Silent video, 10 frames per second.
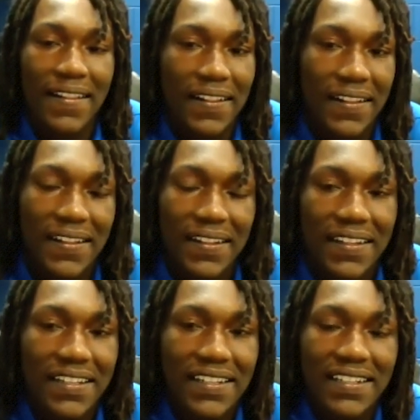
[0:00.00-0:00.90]

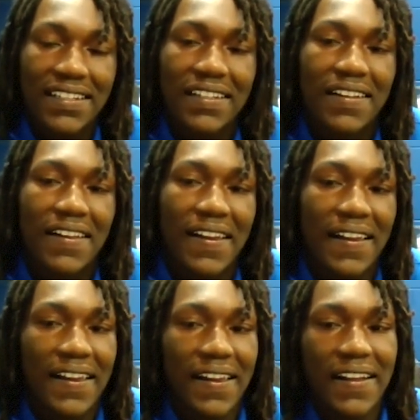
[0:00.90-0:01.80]

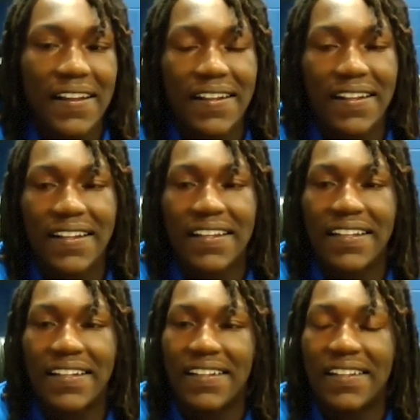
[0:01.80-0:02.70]

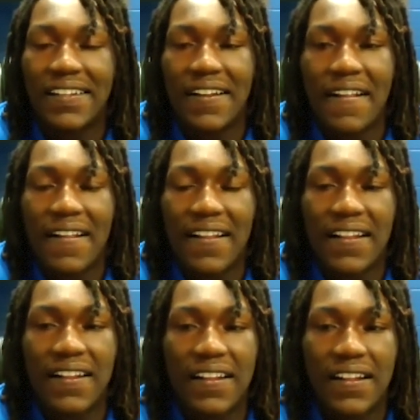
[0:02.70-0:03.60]

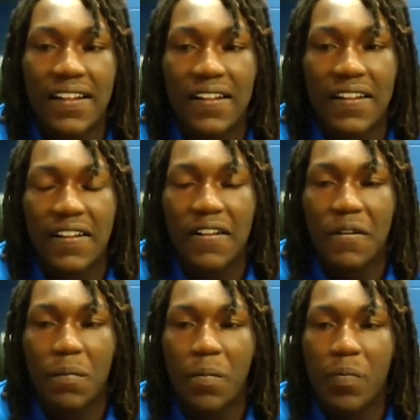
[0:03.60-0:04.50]

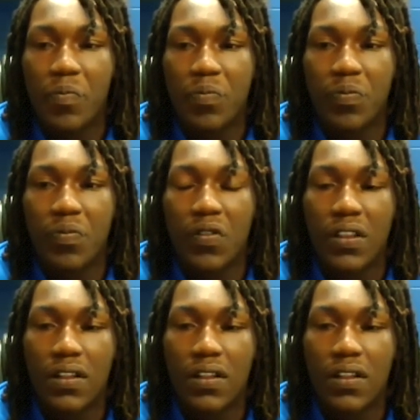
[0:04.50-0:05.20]
The person shown says nothing.